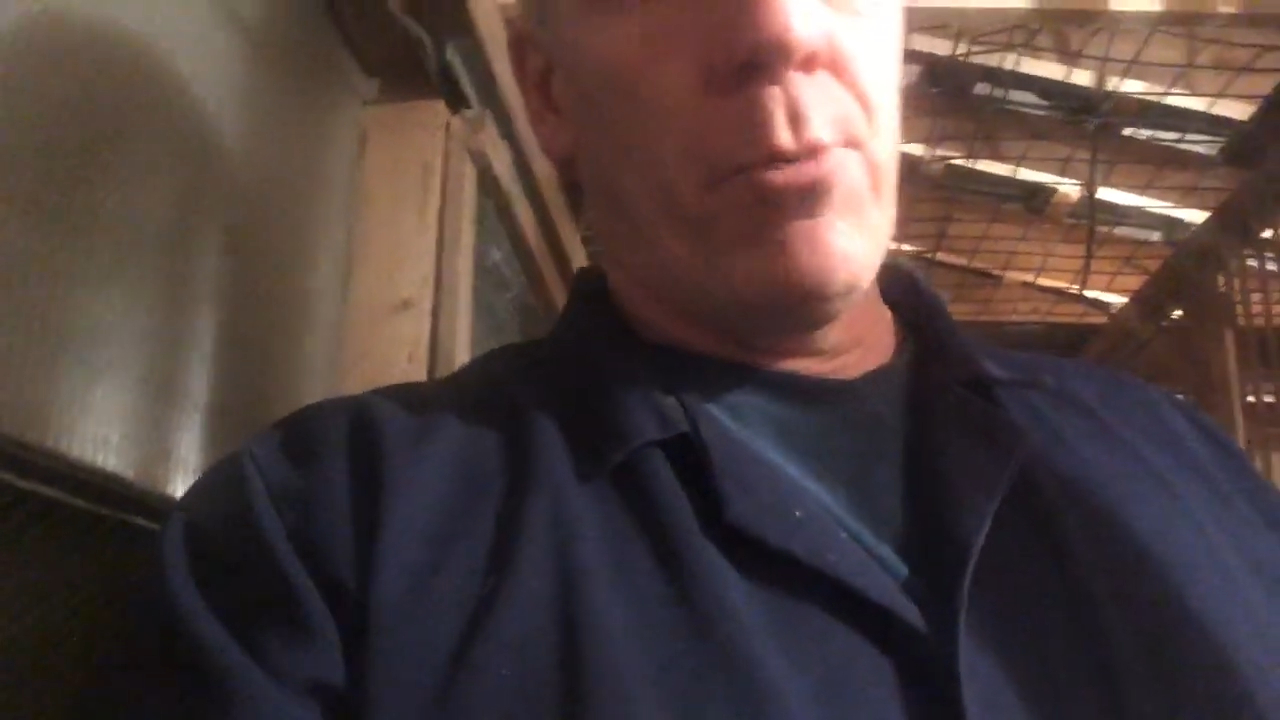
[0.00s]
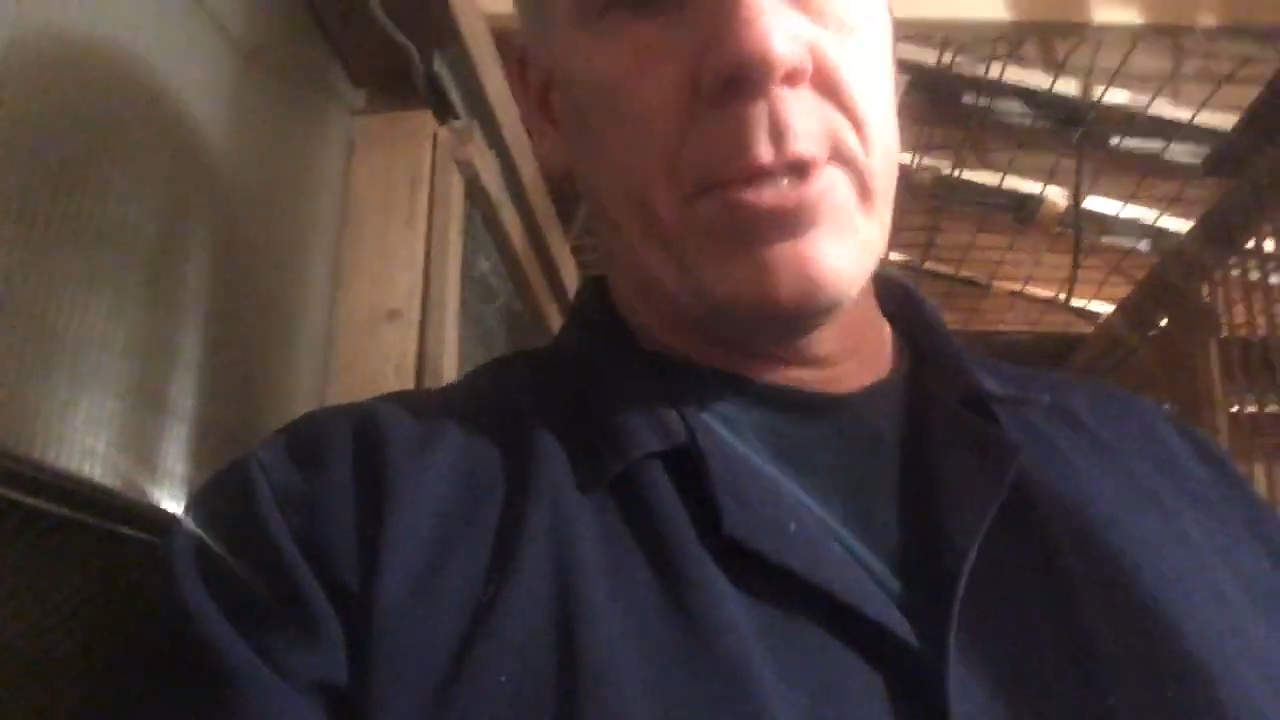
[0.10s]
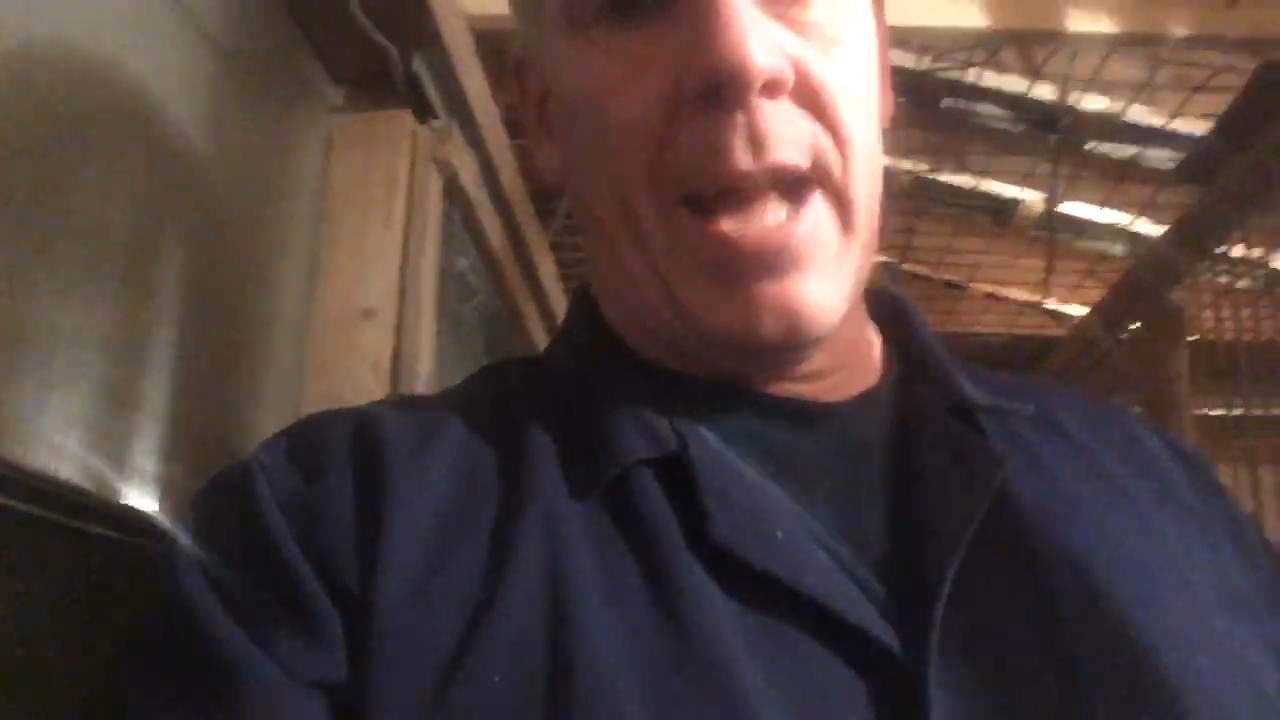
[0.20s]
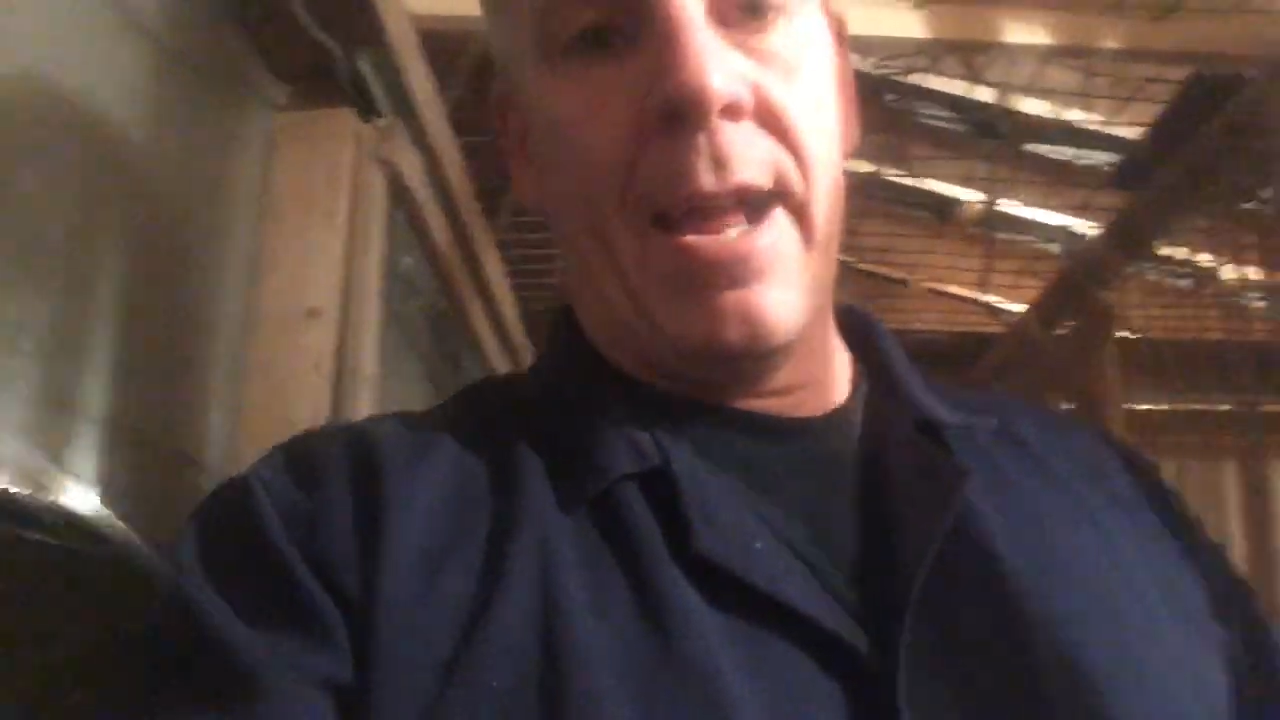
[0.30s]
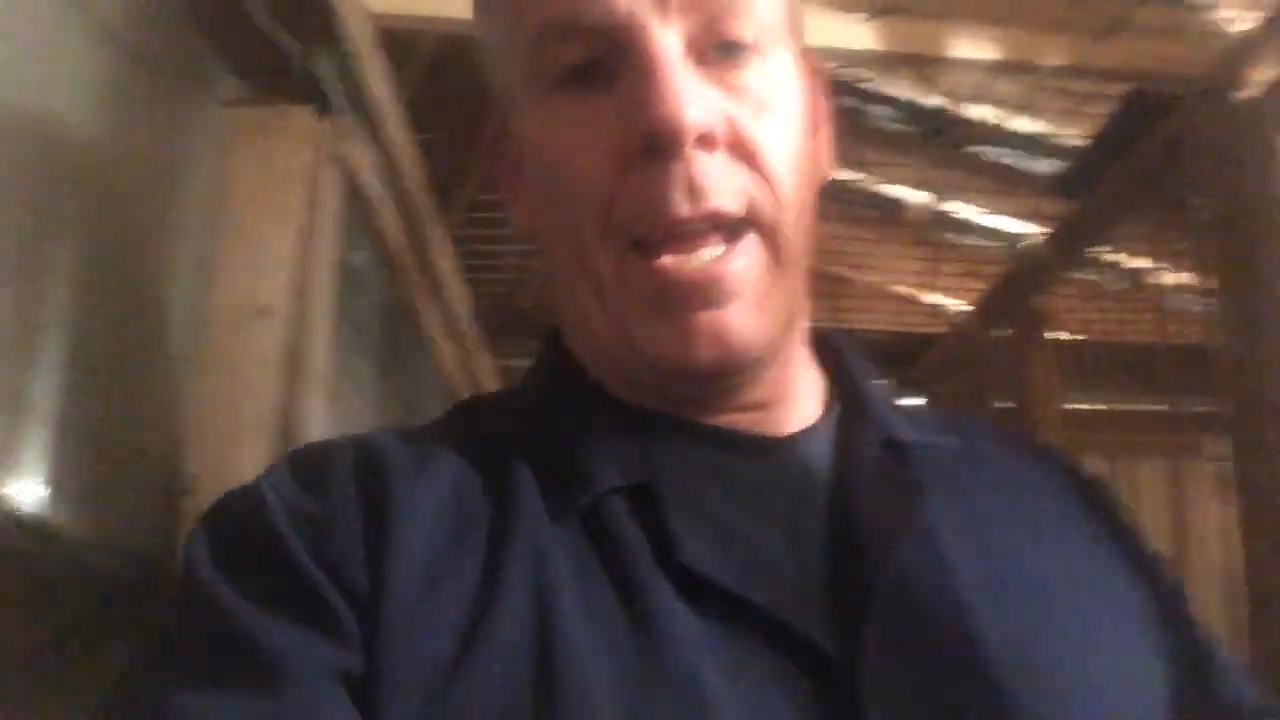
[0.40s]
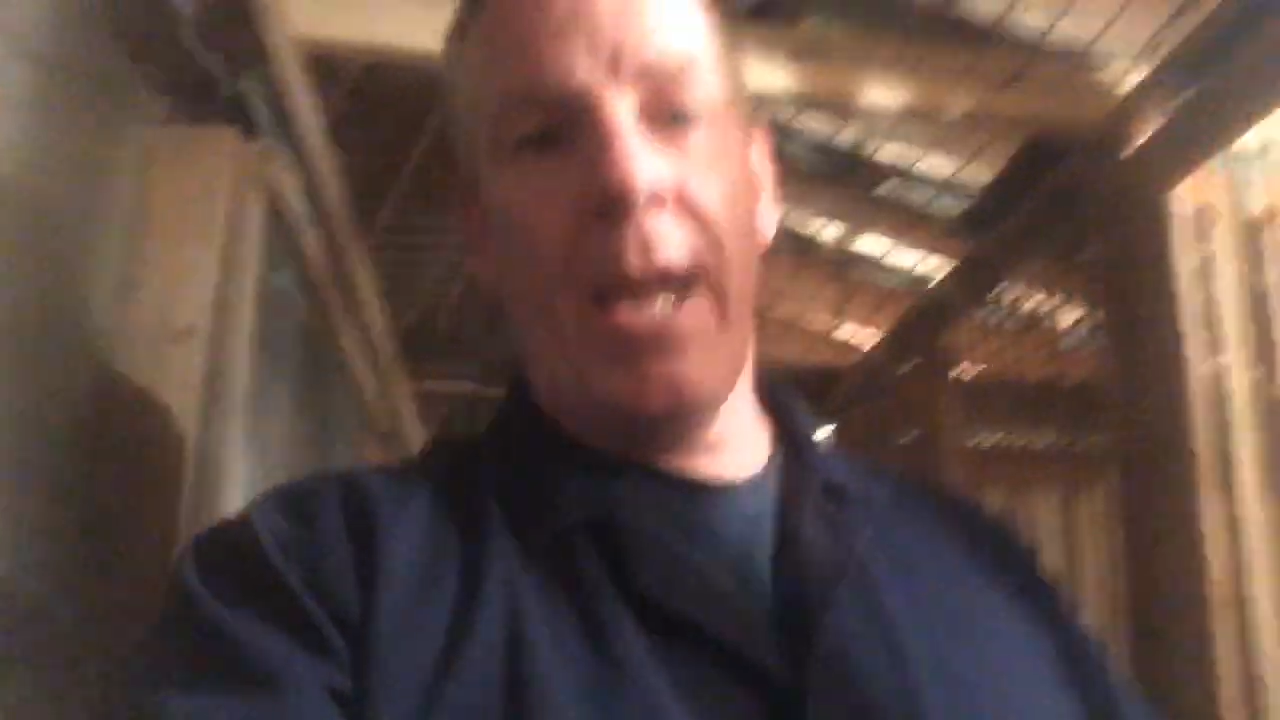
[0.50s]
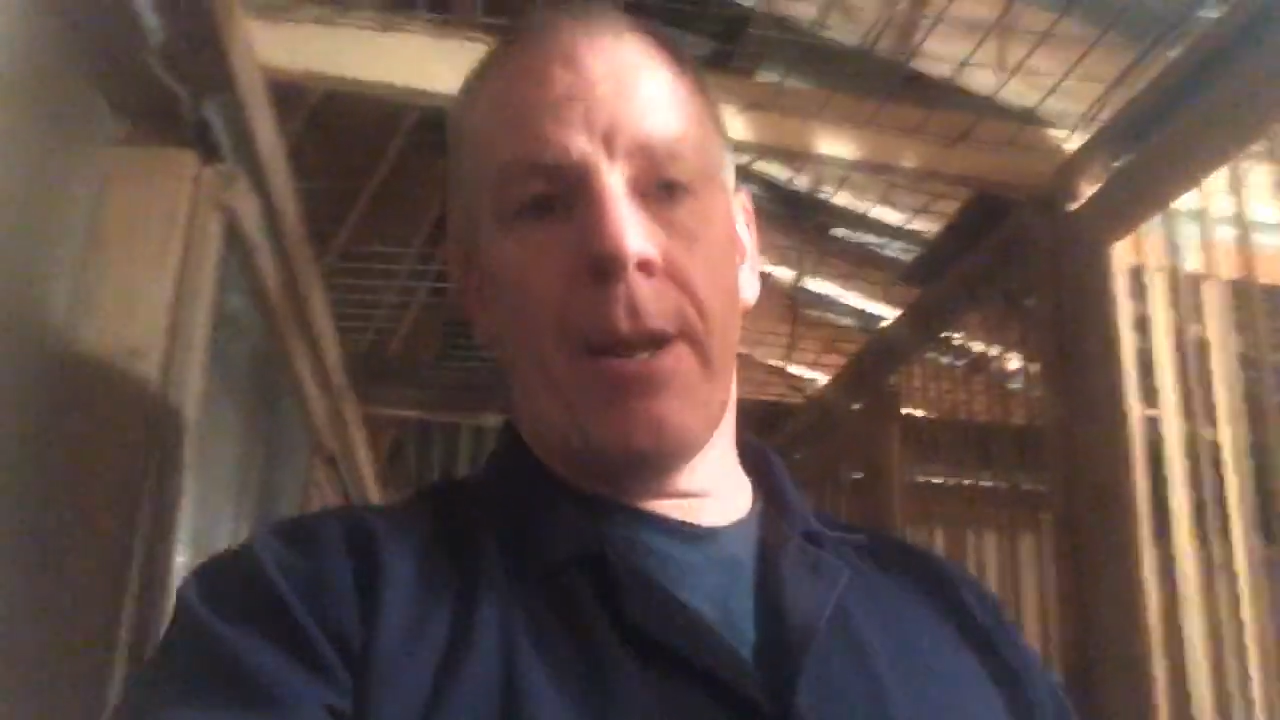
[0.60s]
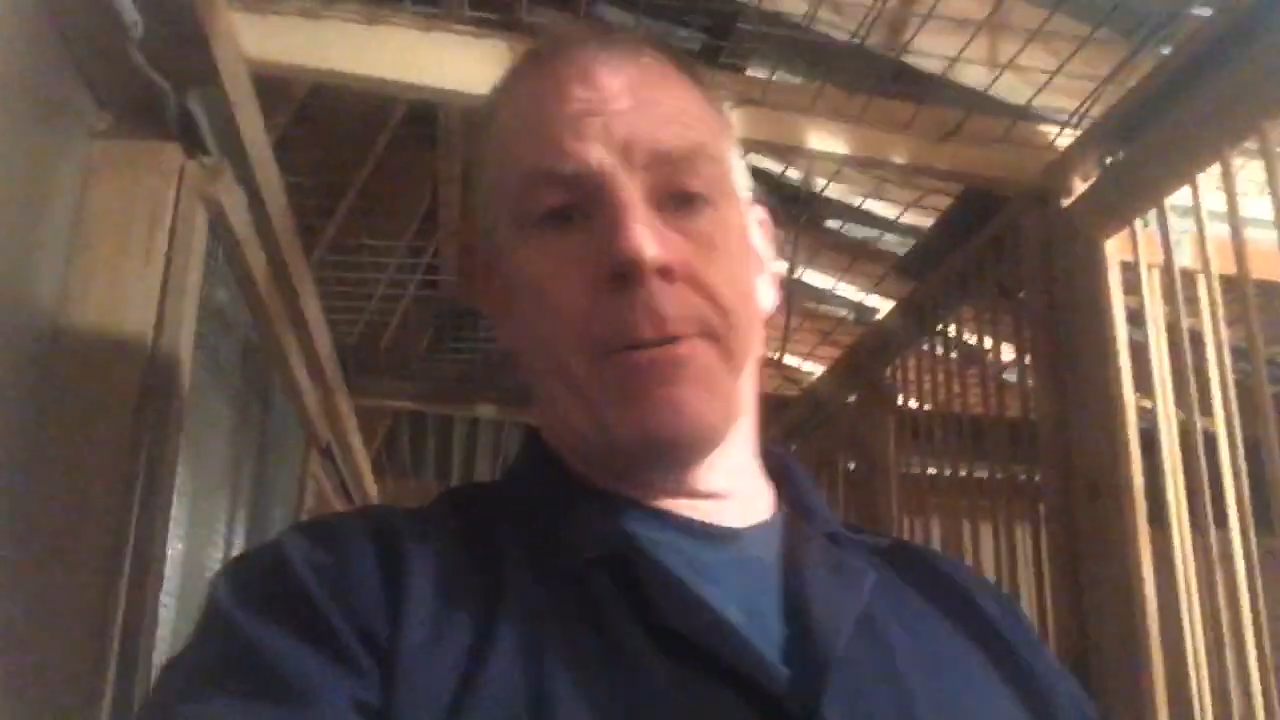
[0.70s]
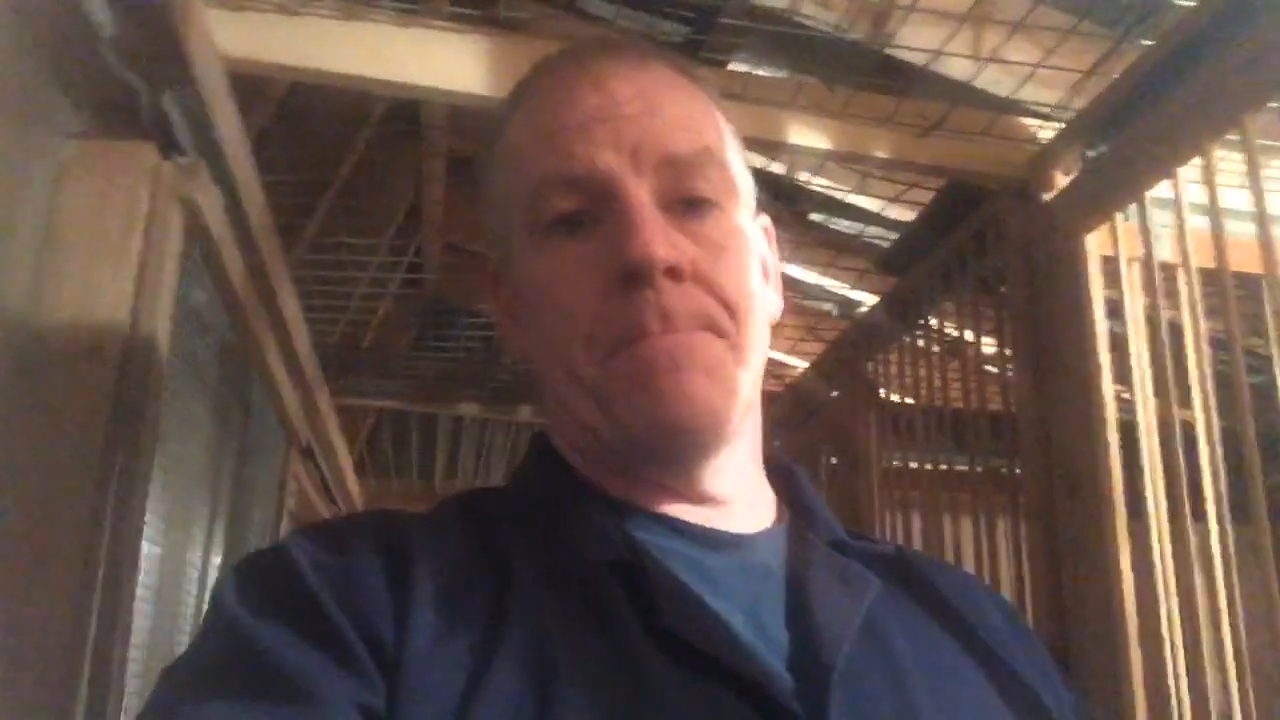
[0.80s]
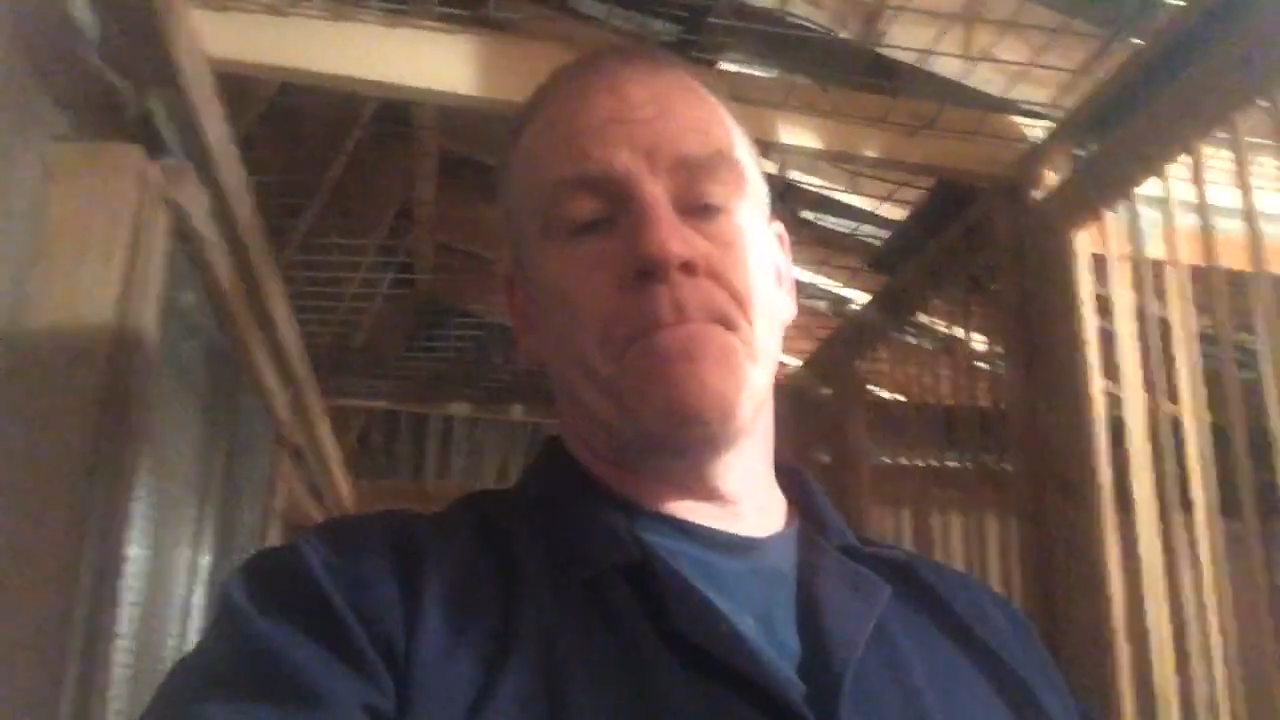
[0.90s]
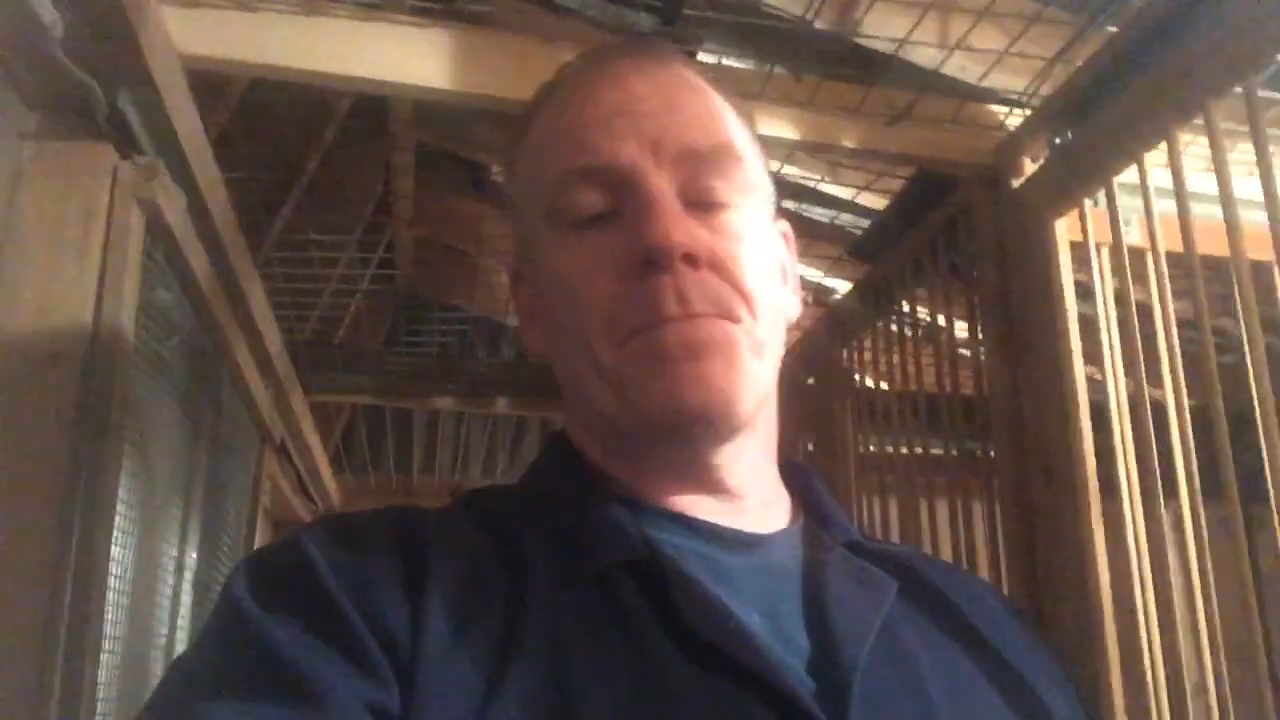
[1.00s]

boards that are here.